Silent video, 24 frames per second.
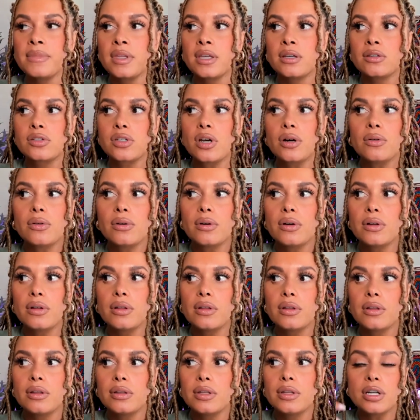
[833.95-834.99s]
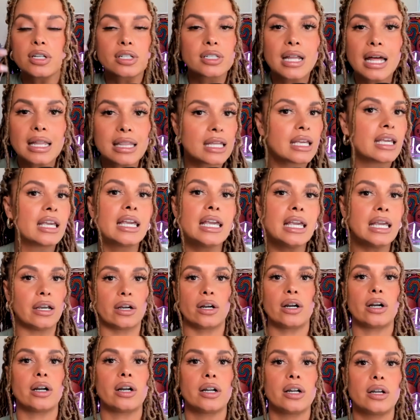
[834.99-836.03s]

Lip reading: So there's nothing here.